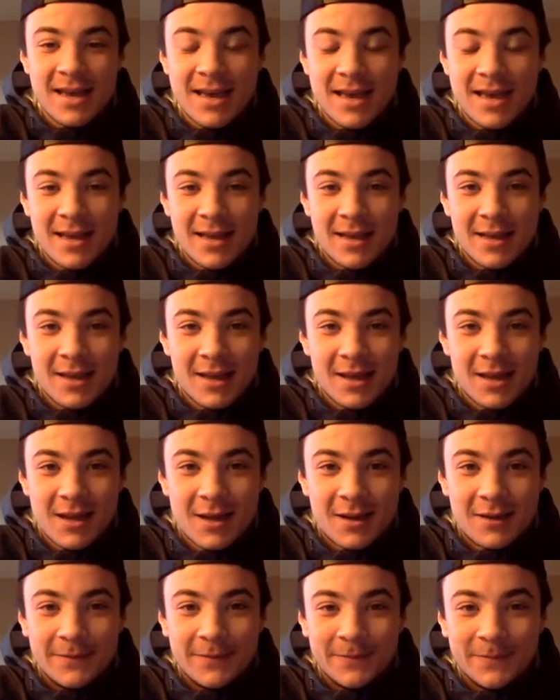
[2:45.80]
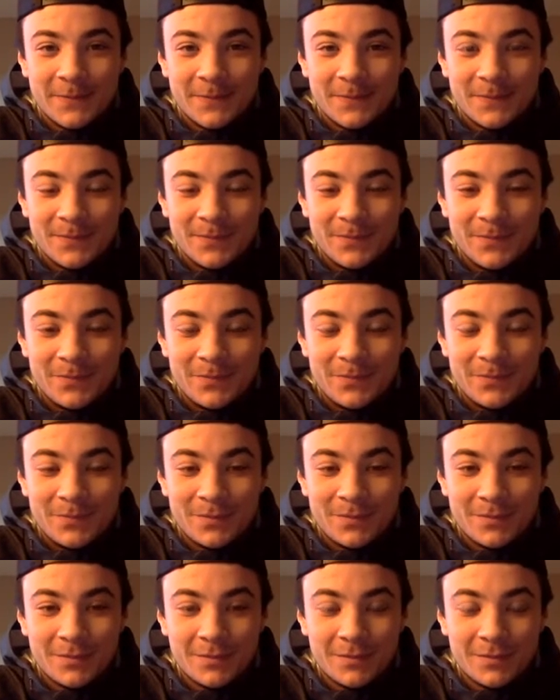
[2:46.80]

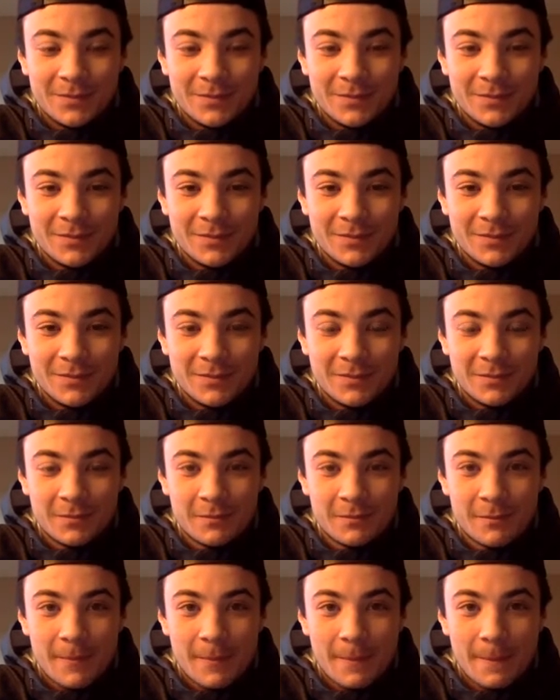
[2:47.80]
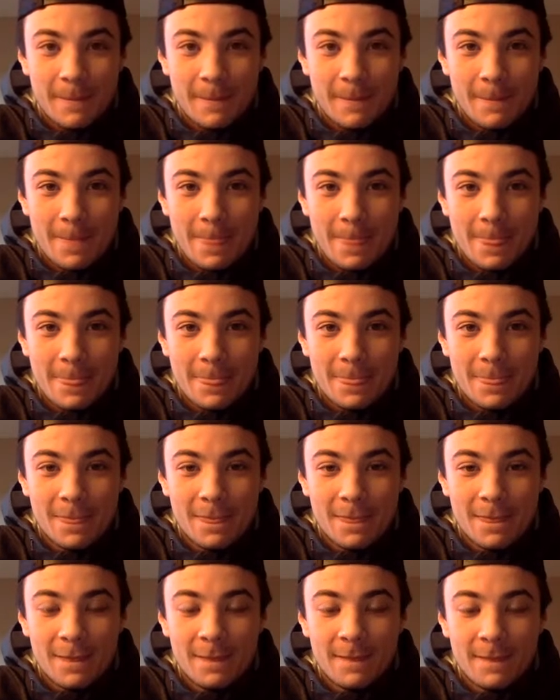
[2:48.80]

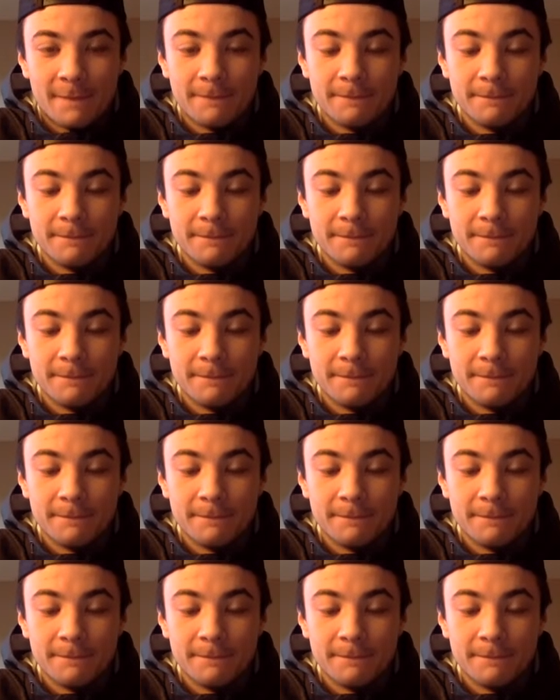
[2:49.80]
The person shown says nothing.